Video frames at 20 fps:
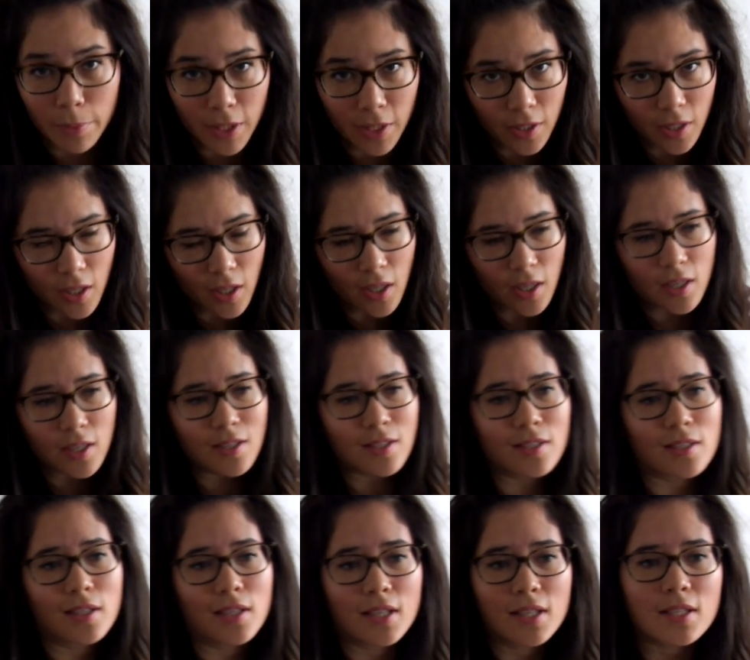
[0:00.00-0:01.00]

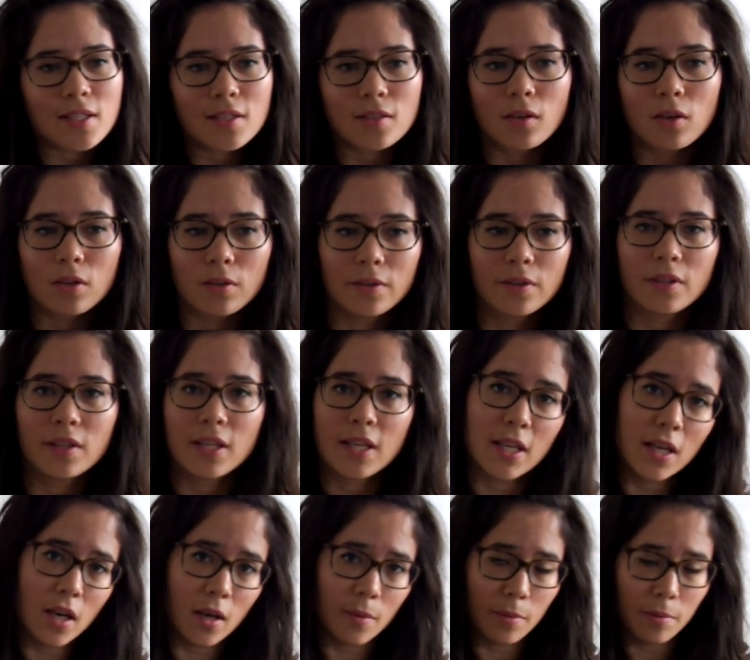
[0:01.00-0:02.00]
Because it's on
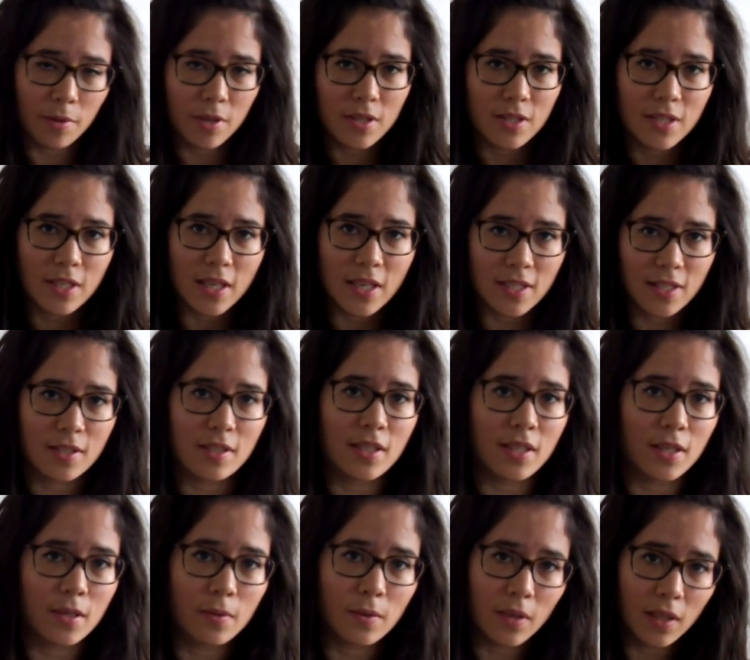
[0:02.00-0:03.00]
the Haber Process
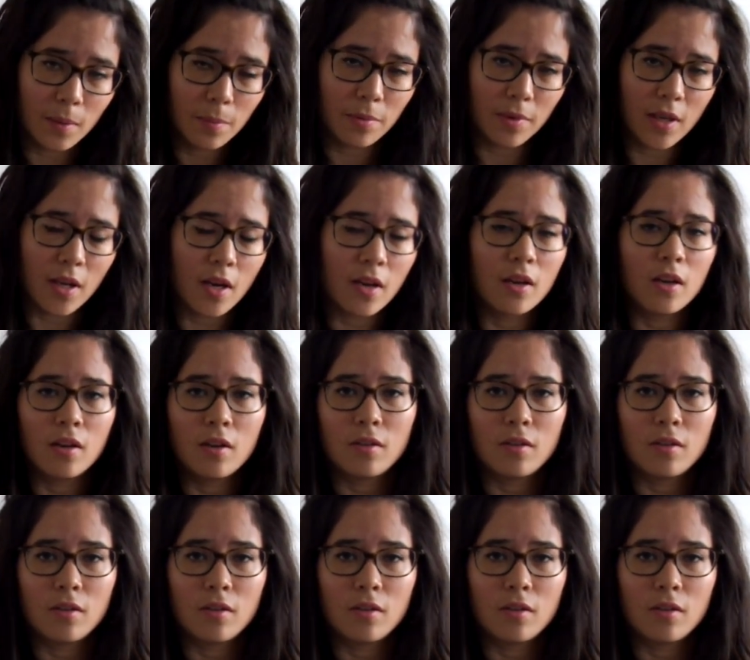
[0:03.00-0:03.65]
Equilibria